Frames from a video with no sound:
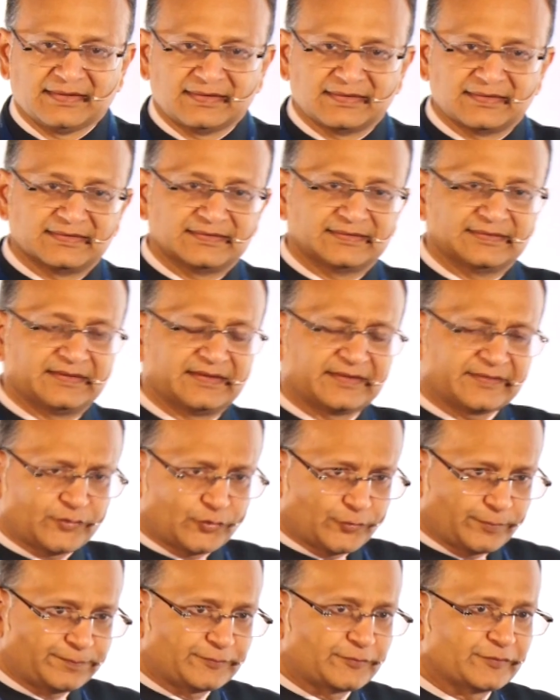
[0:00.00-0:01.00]
I
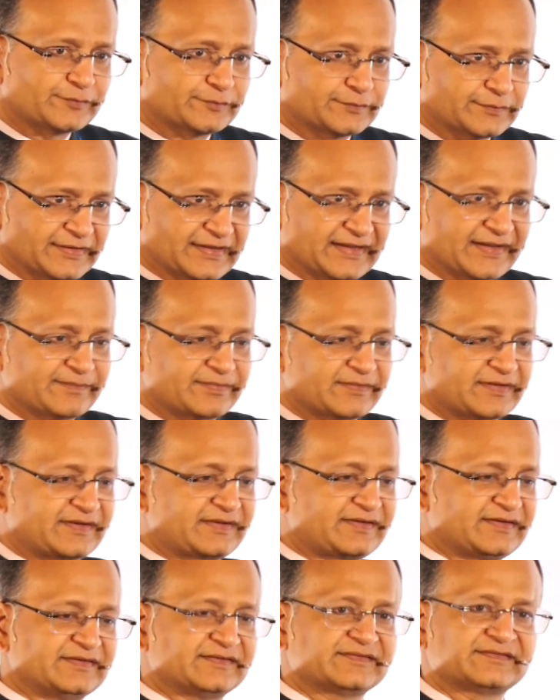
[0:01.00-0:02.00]
hope to
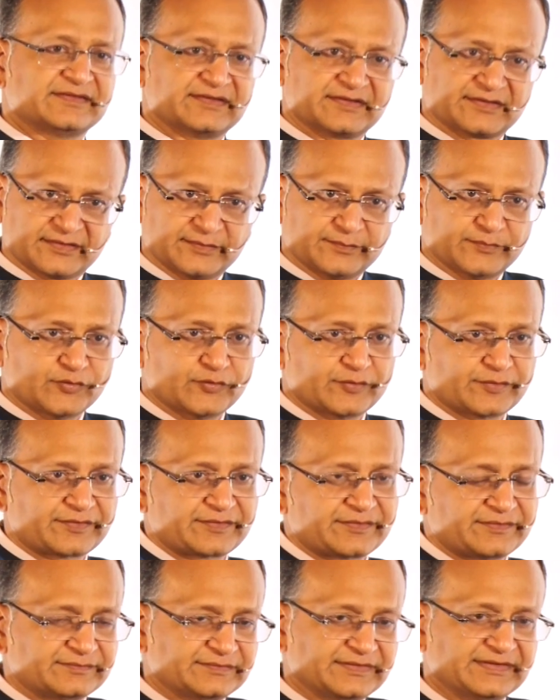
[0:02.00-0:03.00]
elaborate this a little more
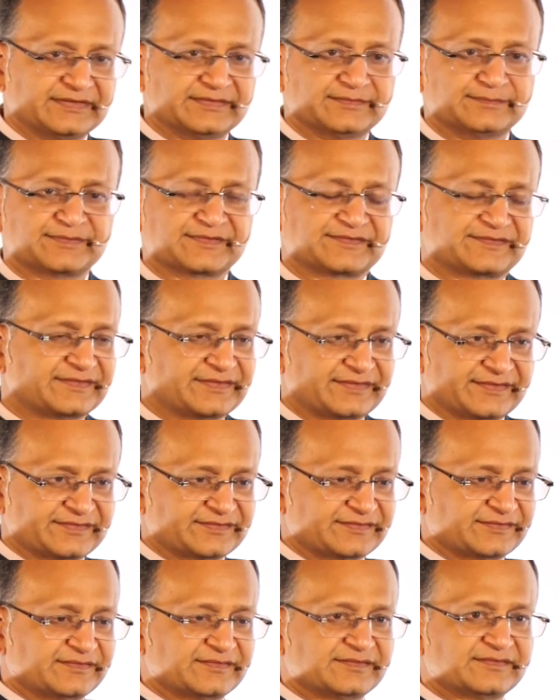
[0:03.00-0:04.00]
in the
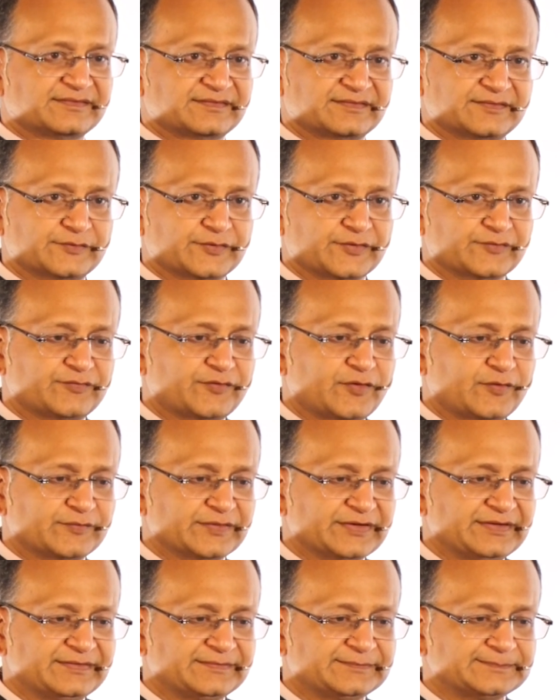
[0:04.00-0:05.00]
presentation going
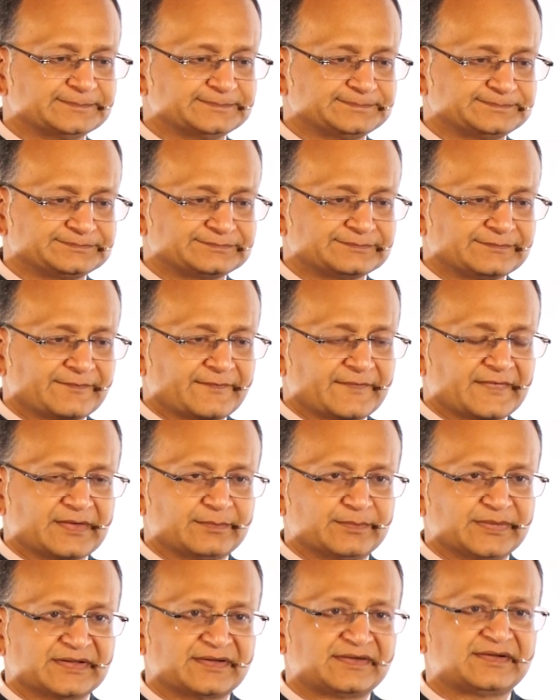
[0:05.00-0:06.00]
forward,
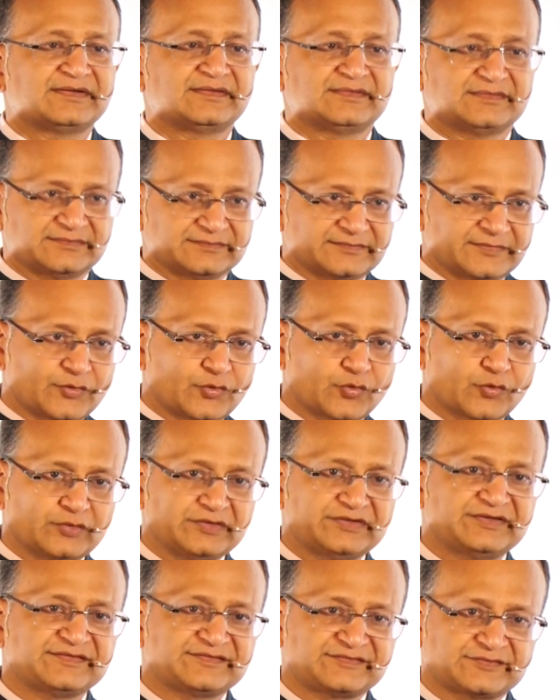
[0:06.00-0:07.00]
but
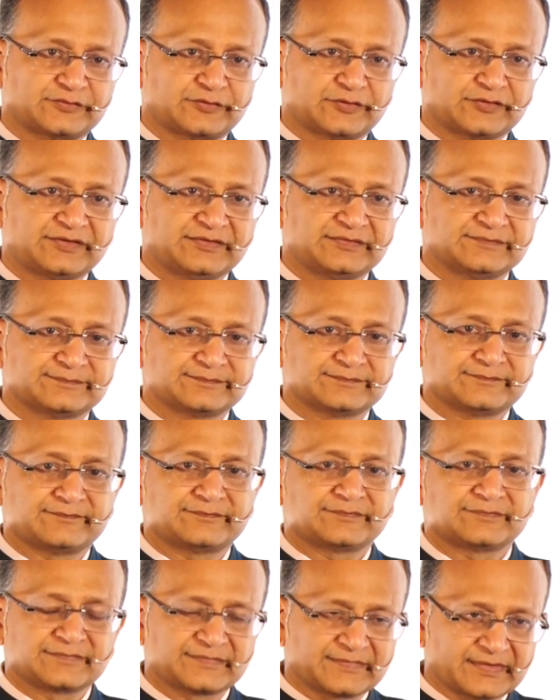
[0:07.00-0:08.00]
hold this thought,
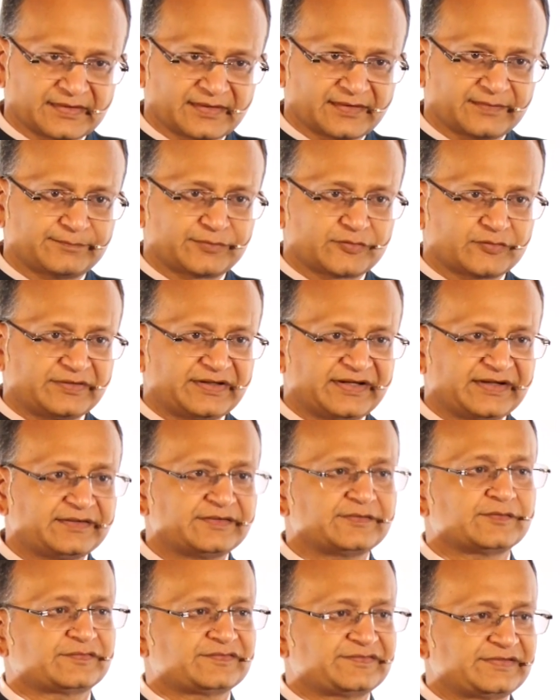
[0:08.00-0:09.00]

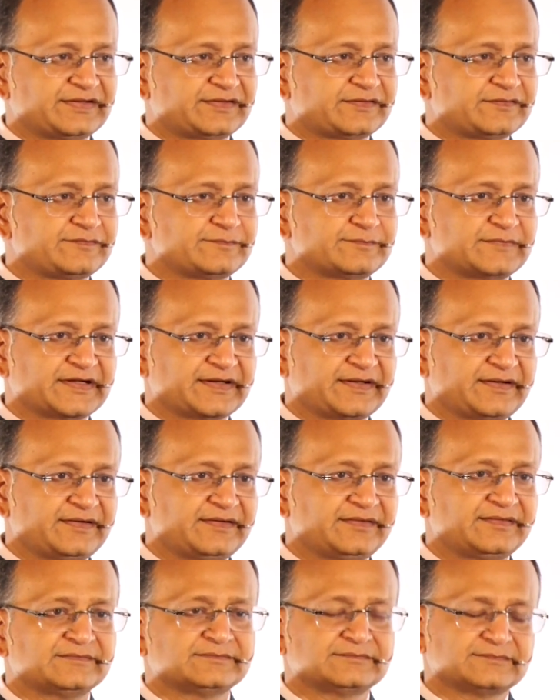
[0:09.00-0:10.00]
protect your state of mind,
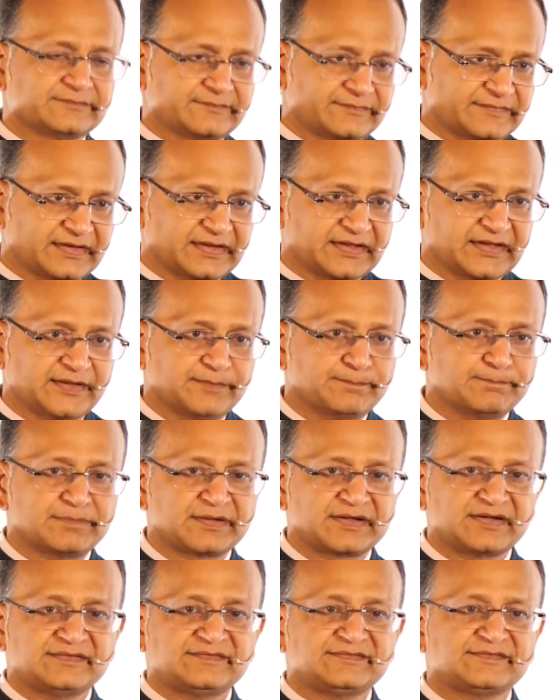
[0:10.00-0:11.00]

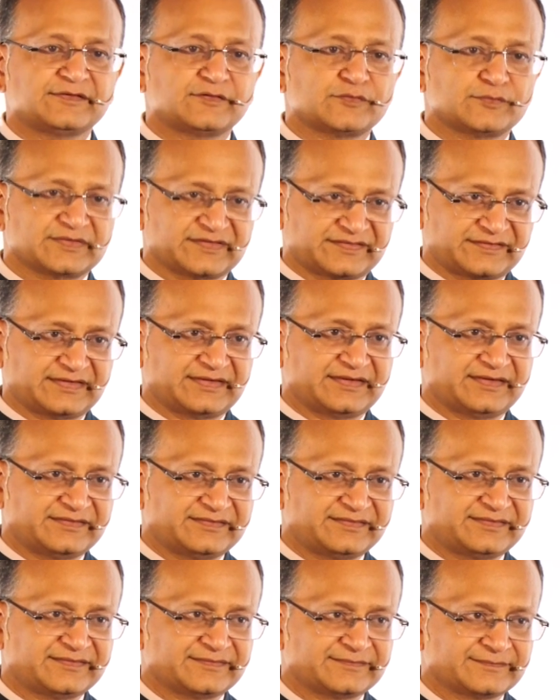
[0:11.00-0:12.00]
embrace your
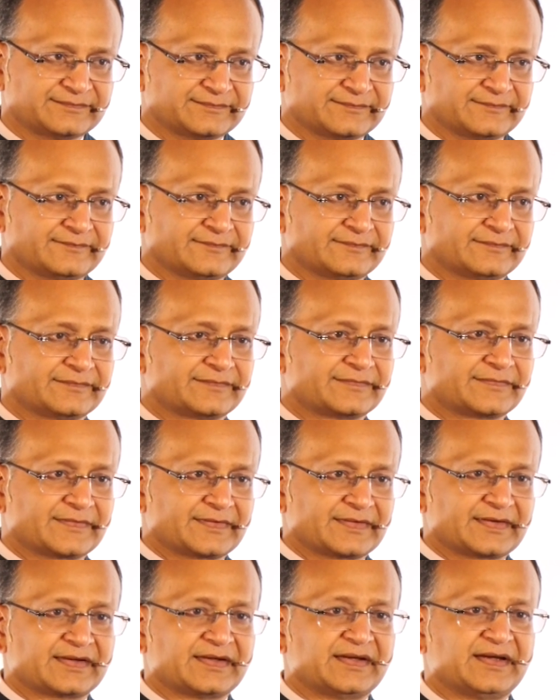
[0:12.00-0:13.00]
mistakes,
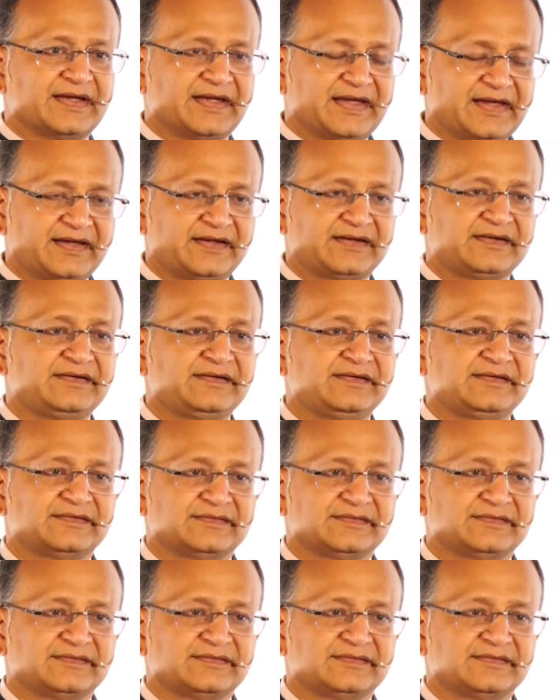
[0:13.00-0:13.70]
and